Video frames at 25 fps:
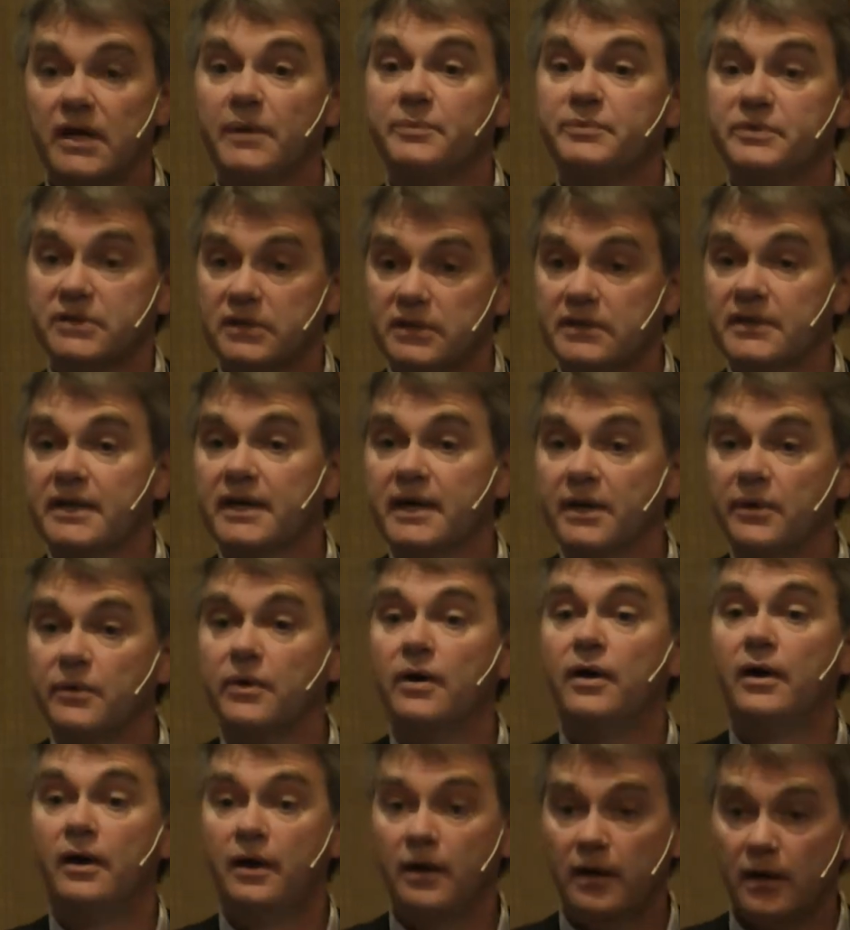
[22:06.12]
up till now
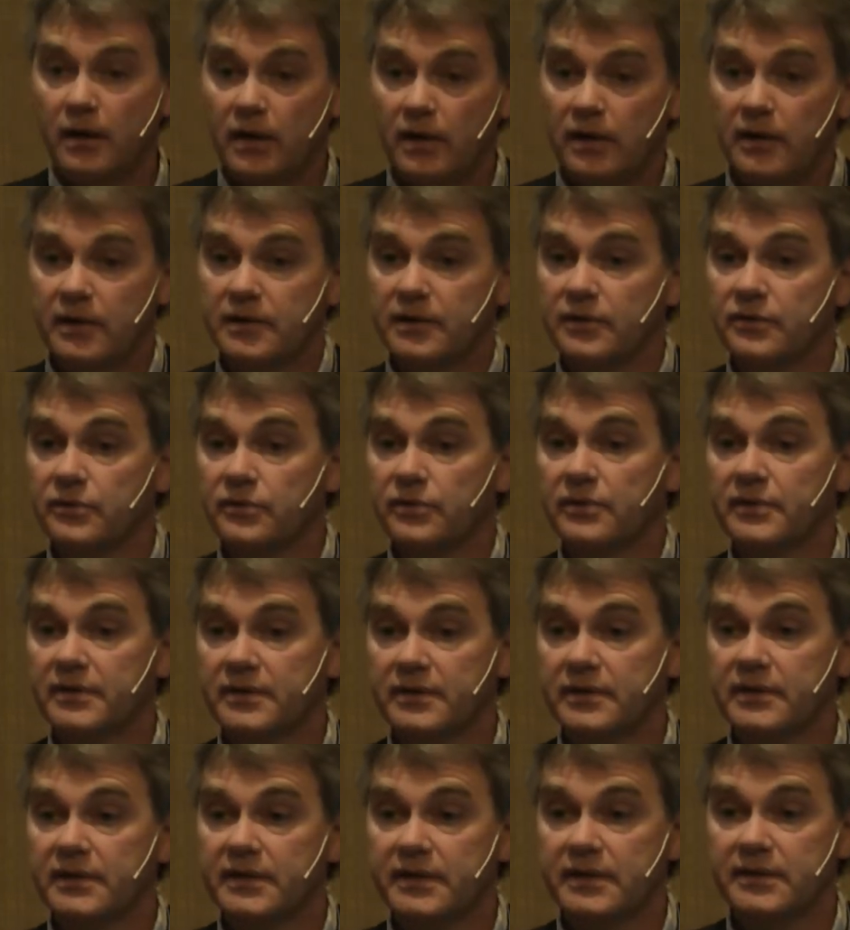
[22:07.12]
are the core
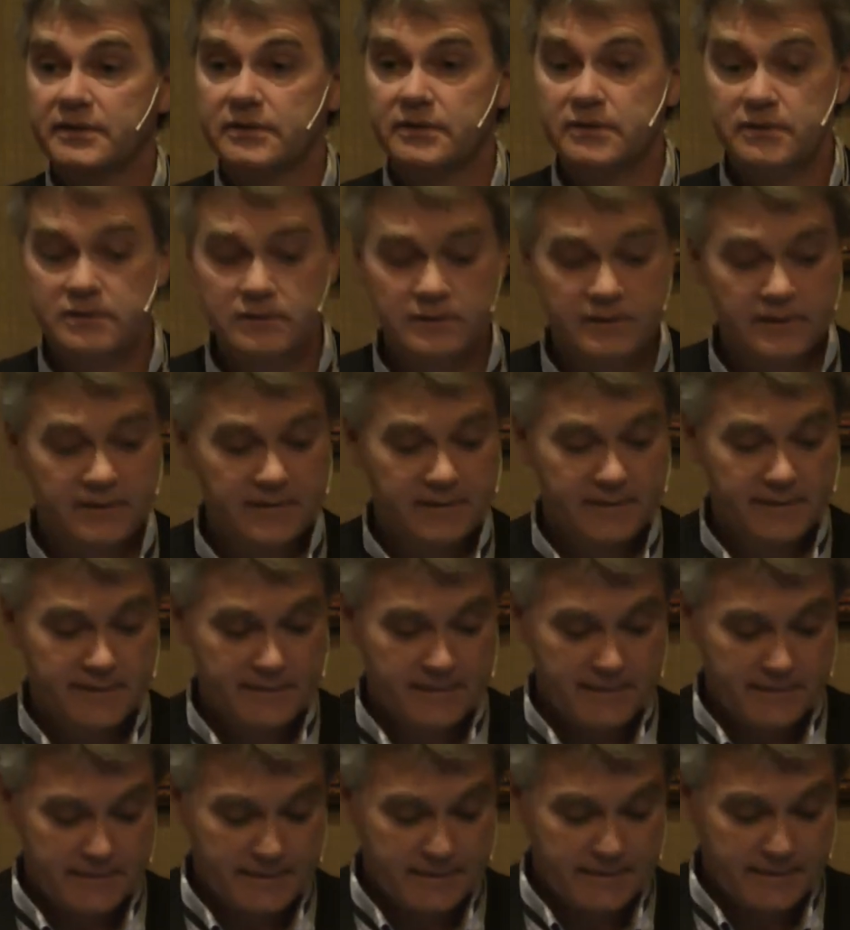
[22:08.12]
indicators.
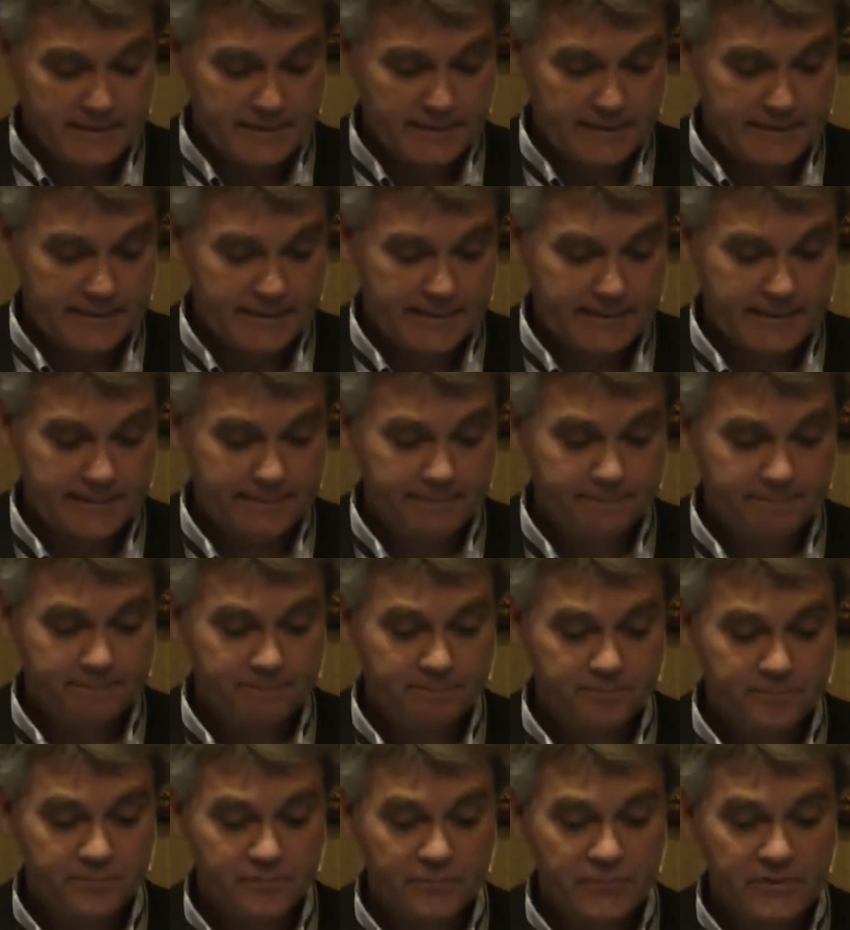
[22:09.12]

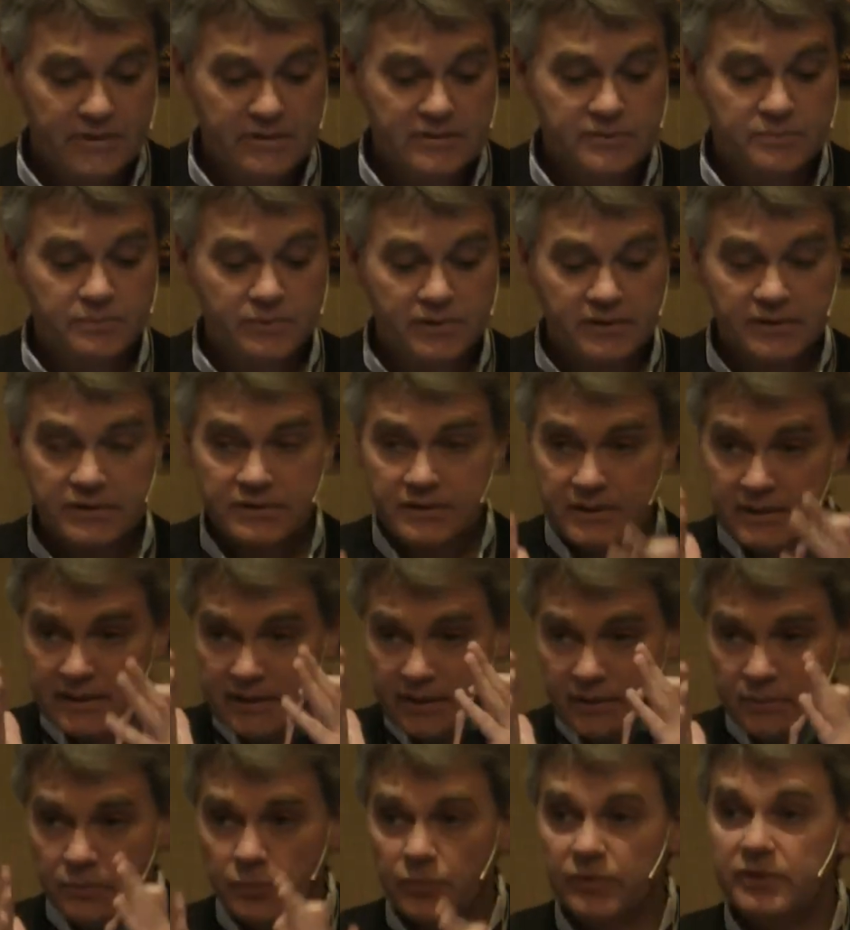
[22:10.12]
But
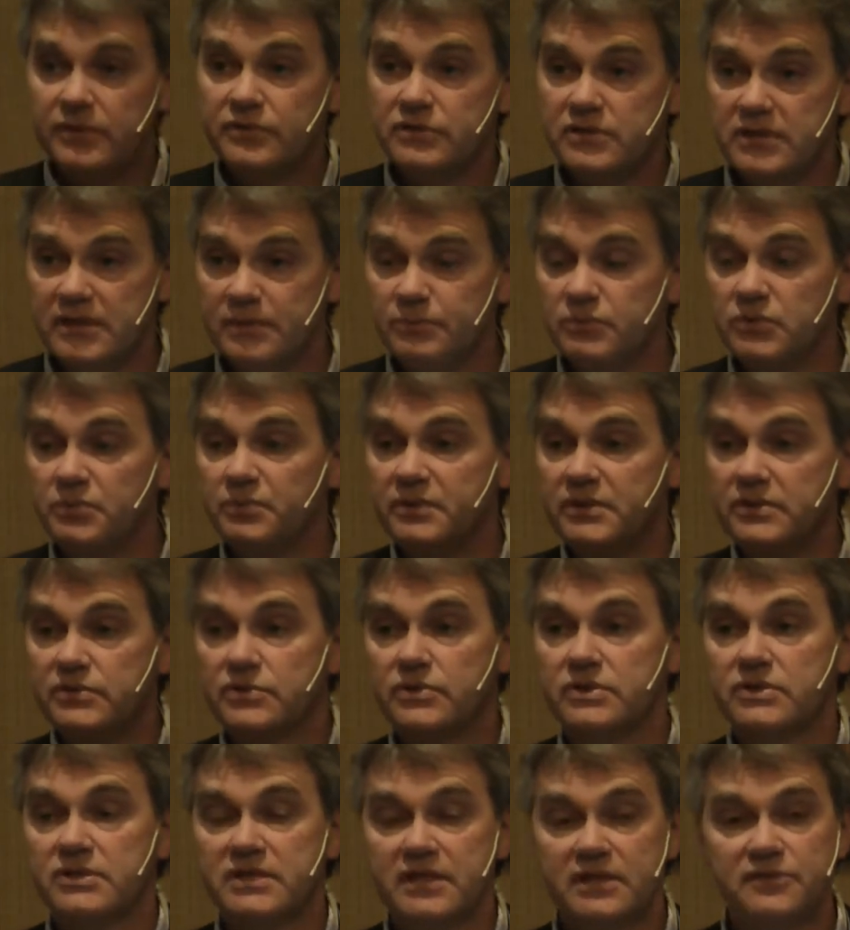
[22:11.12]
we seem to be
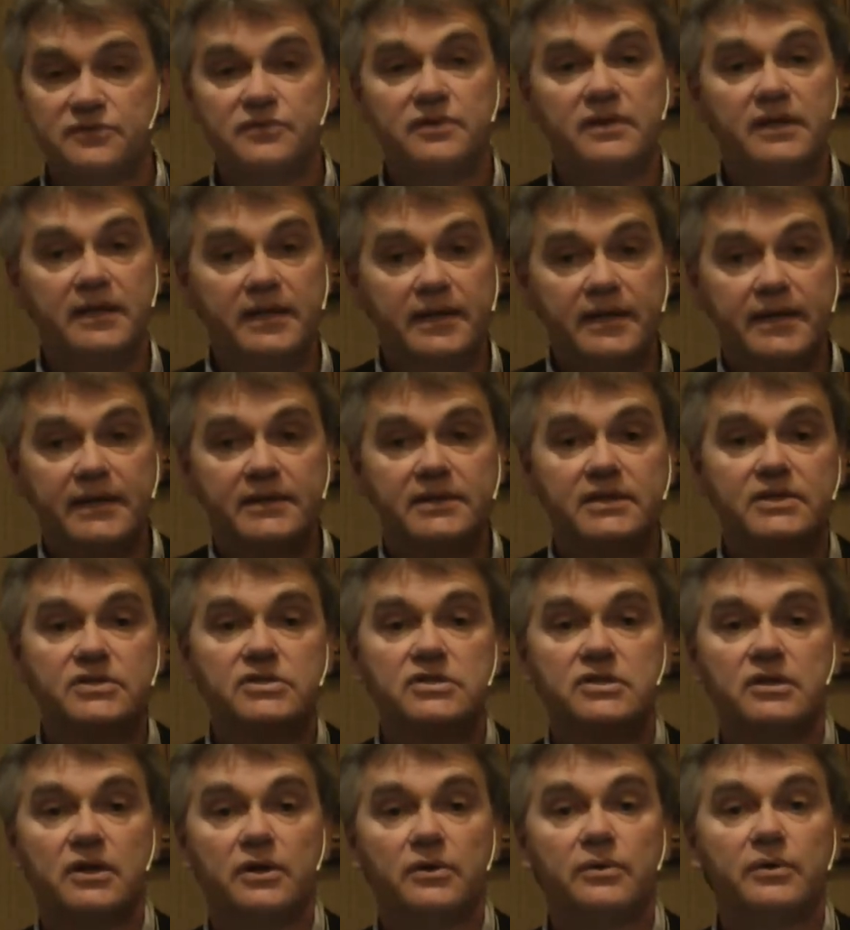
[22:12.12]
successful in getting
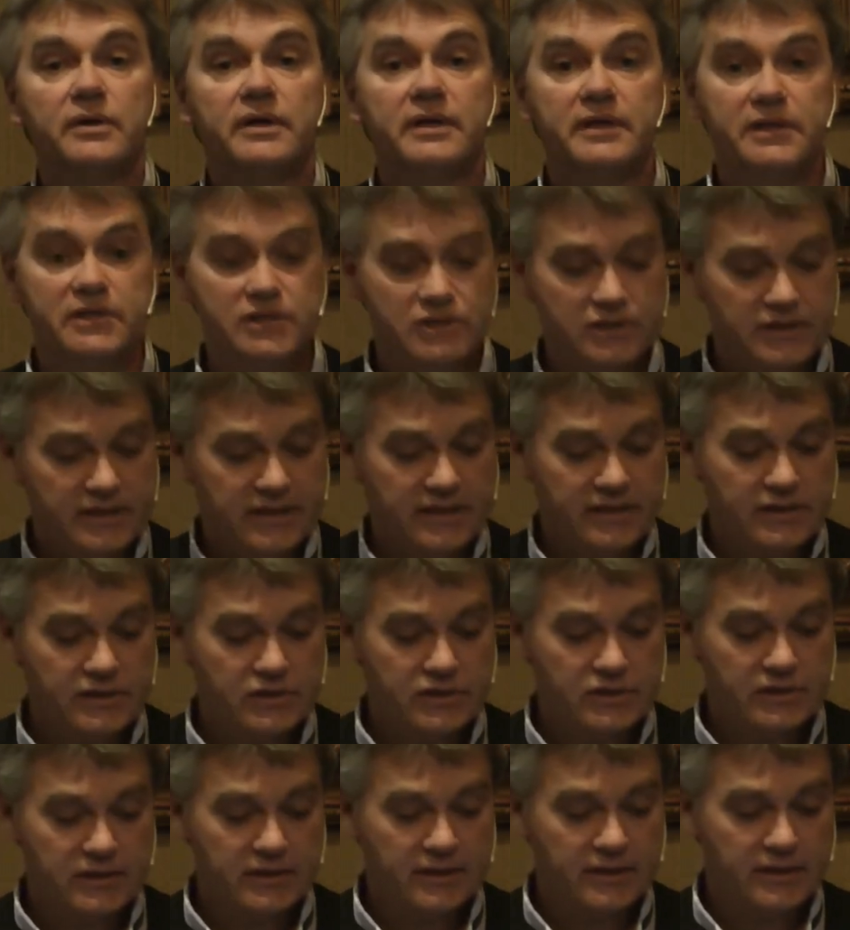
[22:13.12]
slowly a
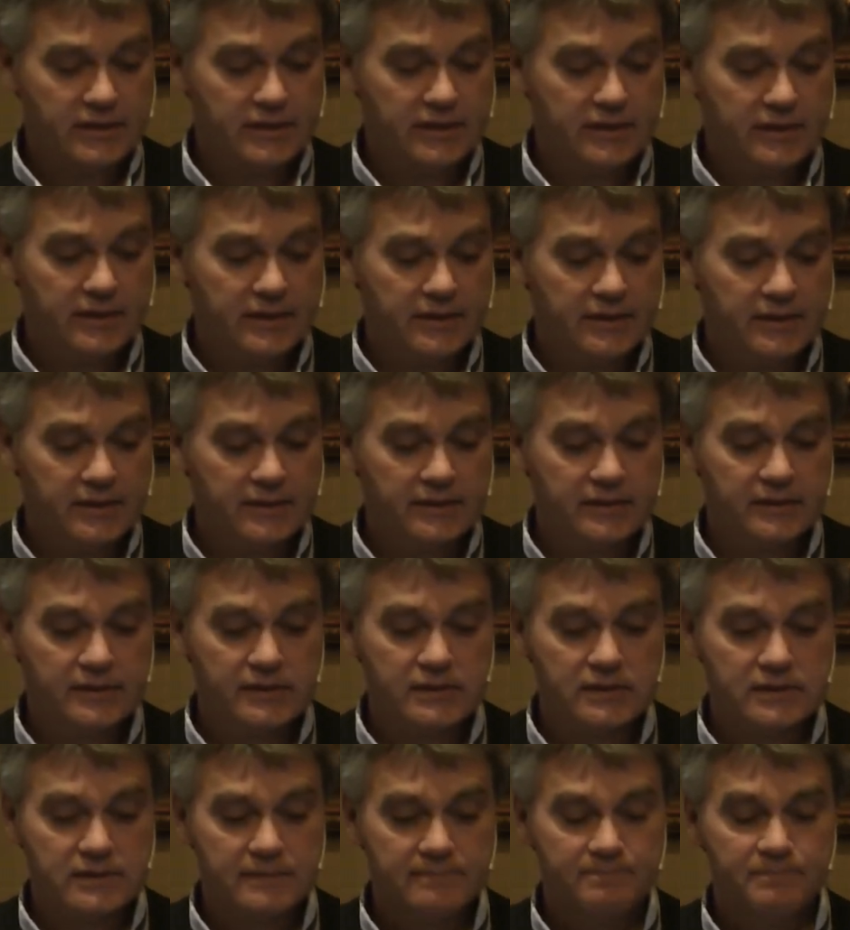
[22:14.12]
change in
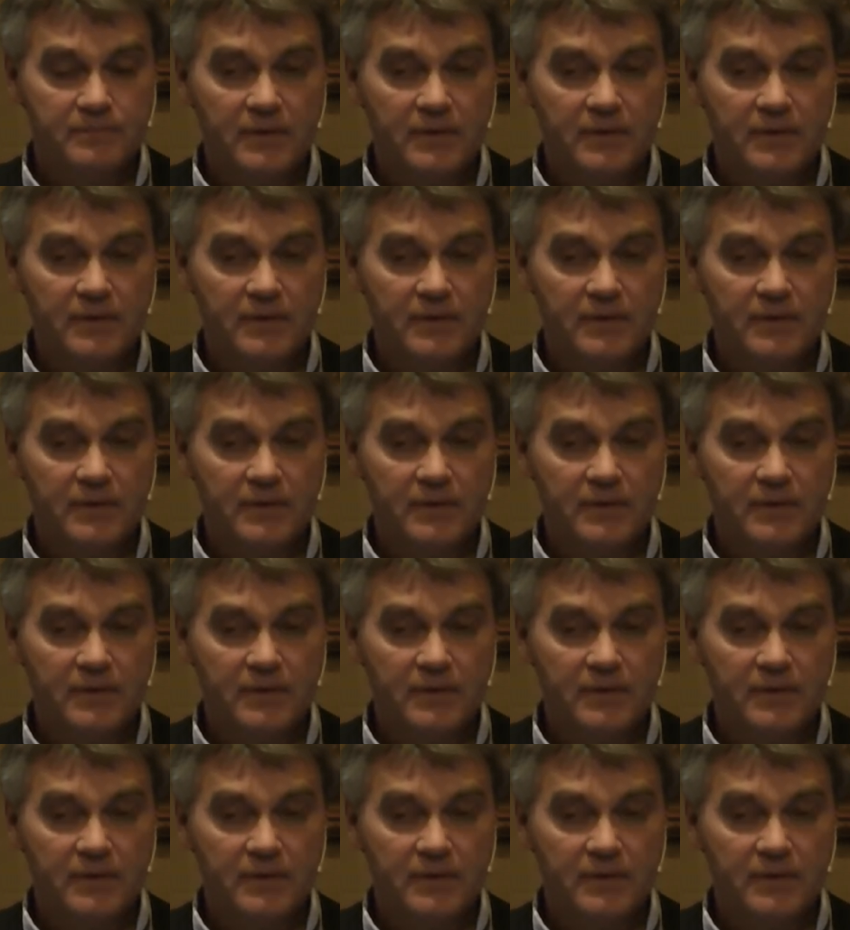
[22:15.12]
this.